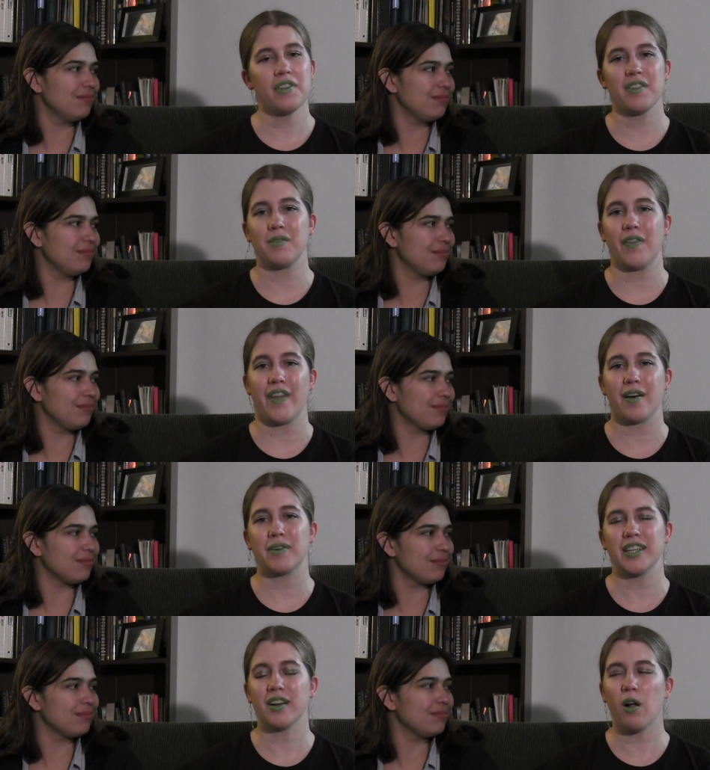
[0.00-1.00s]
Speaker 1: with you on that
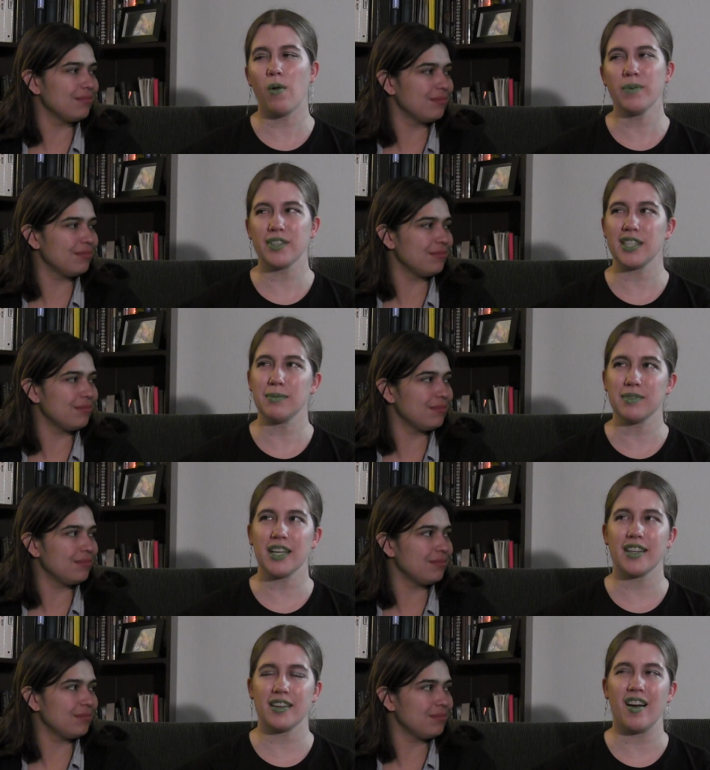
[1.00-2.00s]
one. It almost seems
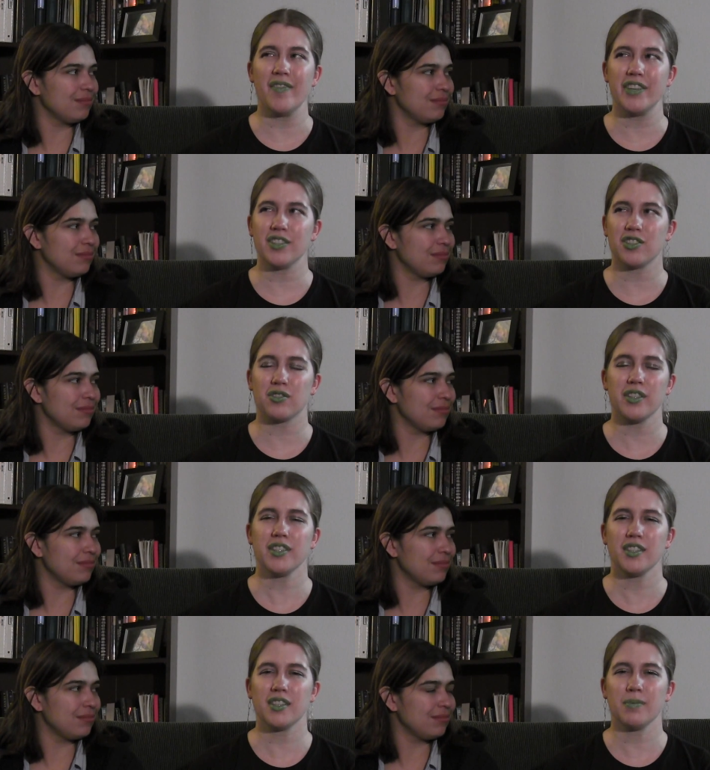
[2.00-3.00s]
like the obvious
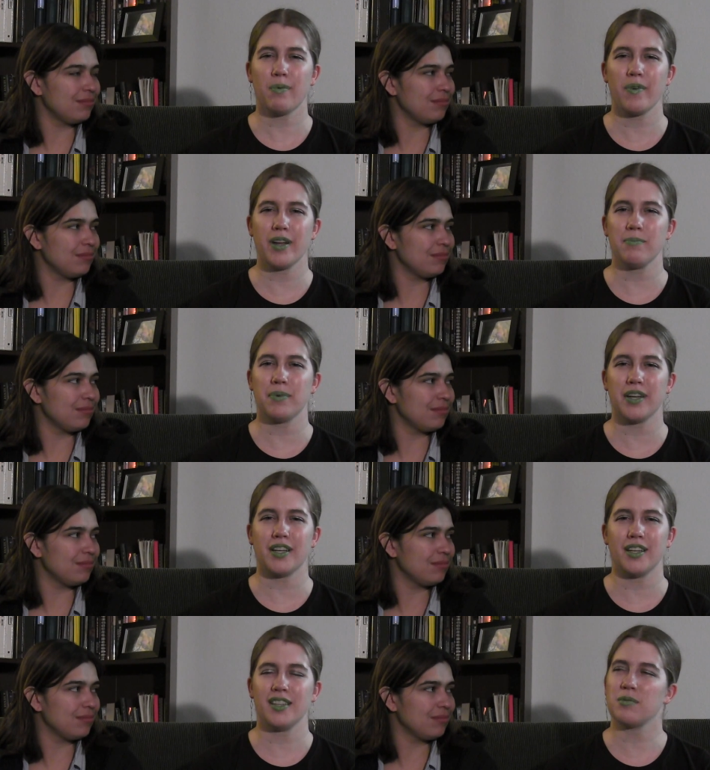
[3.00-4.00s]
choice at this point,
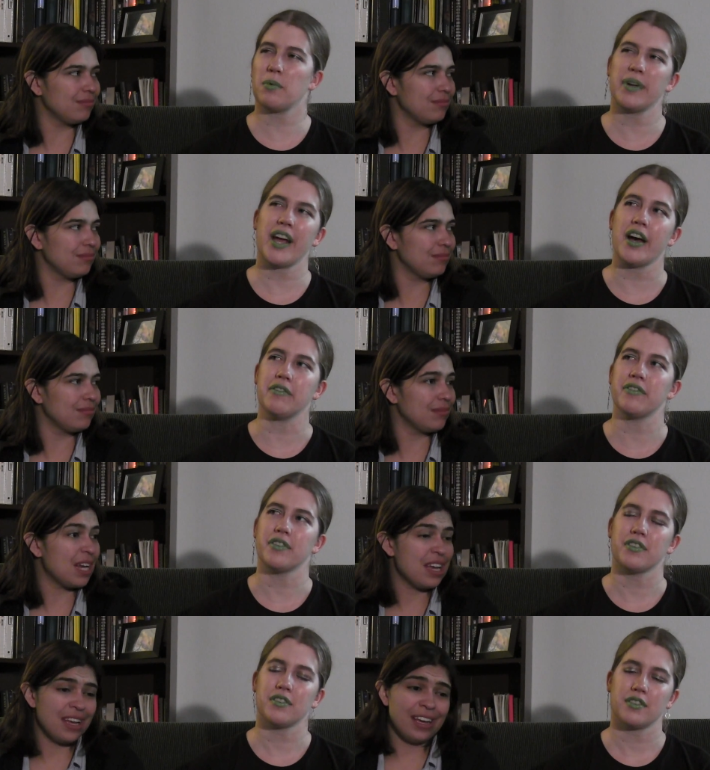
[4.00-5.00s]
but it's what we have.
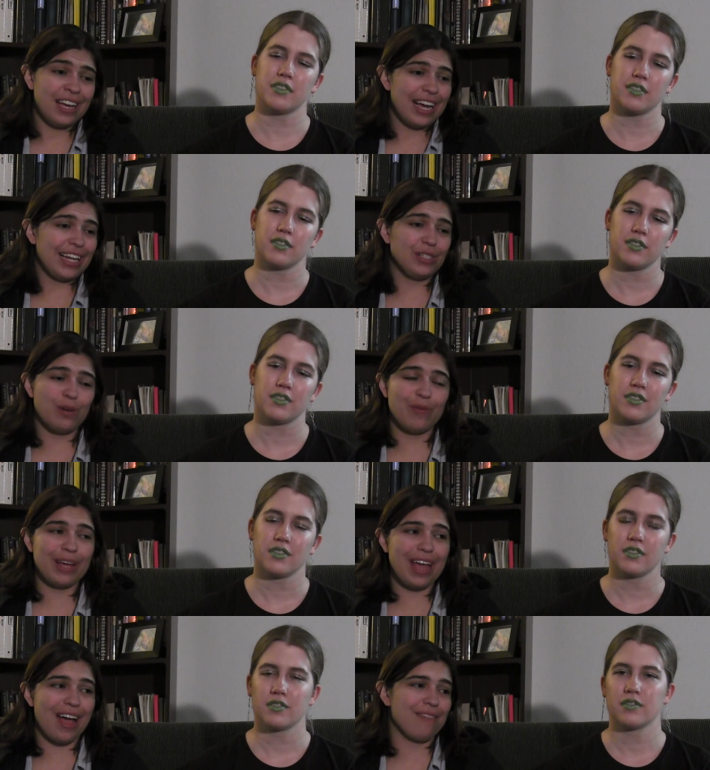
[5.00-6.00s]
Speaker 2: It's what
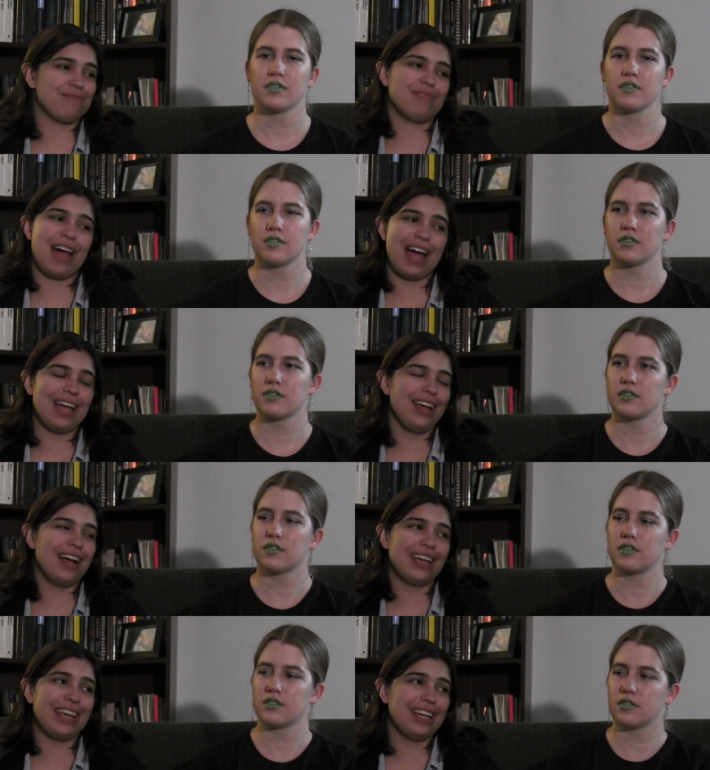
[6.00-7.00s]
we have. I
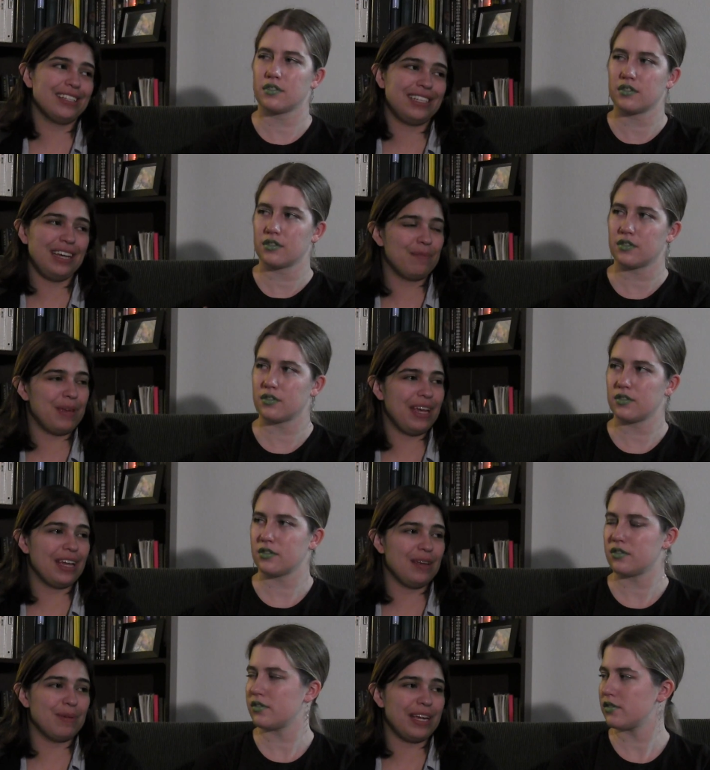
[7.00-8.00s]
I can't see it being
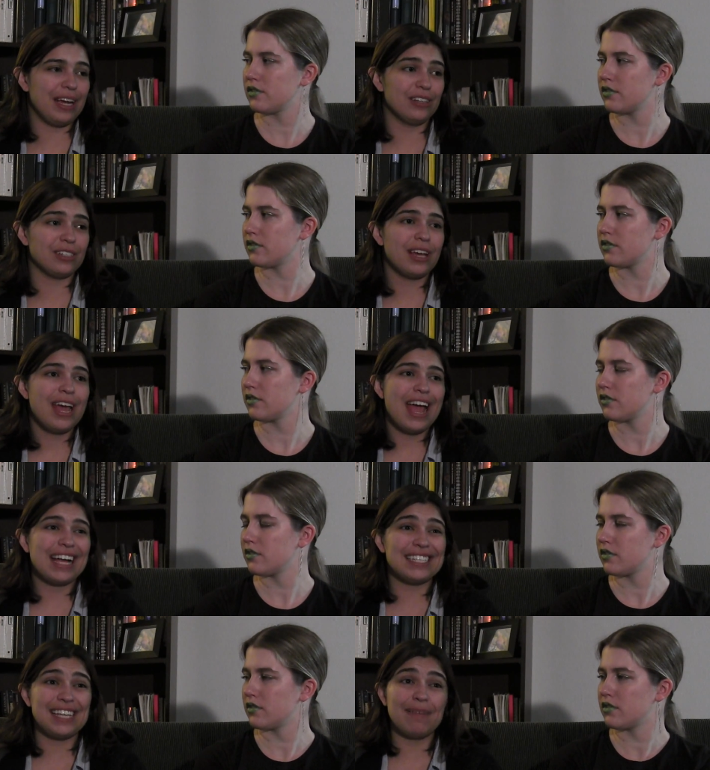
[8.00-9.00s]
anybody else
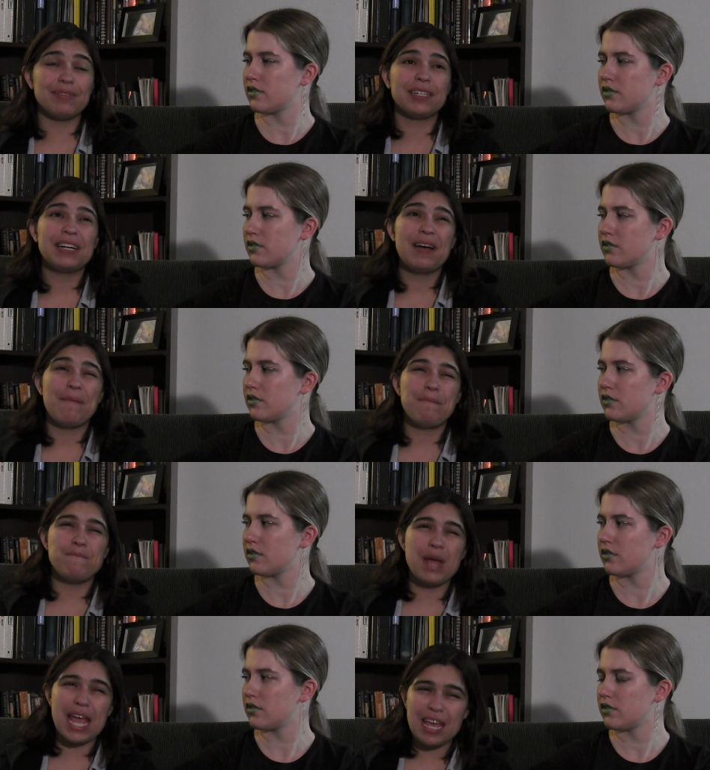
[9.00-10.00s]
except
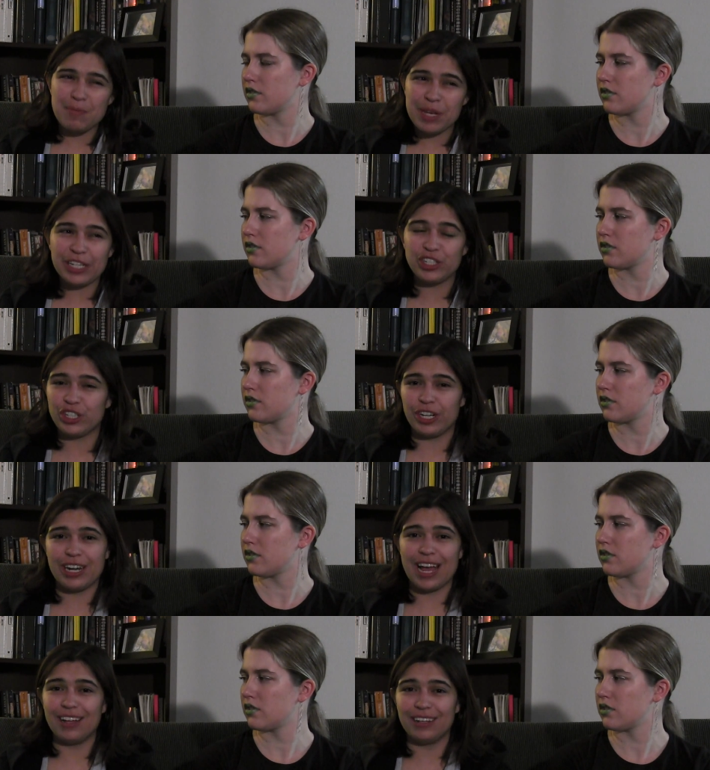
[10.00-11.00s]
maybe
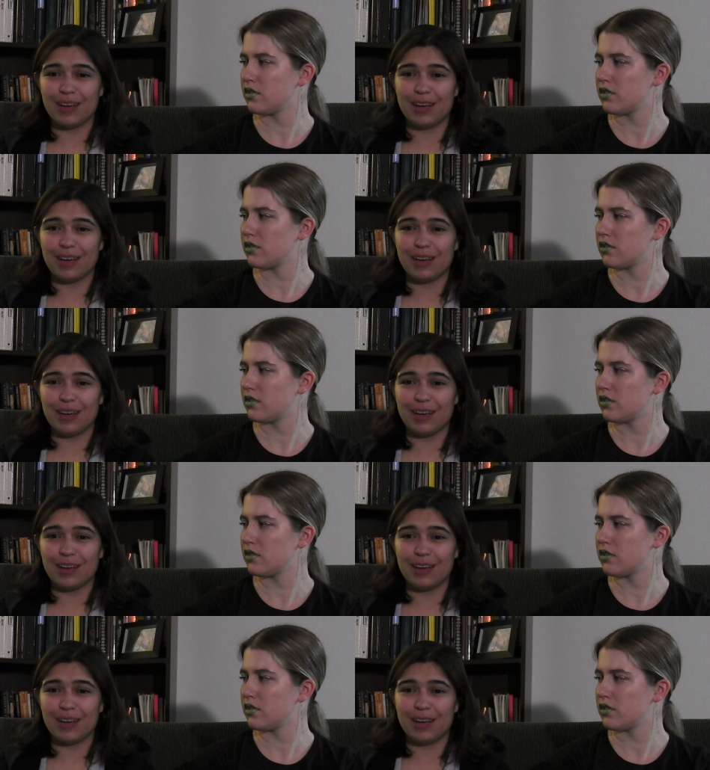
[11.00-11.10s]
Chanel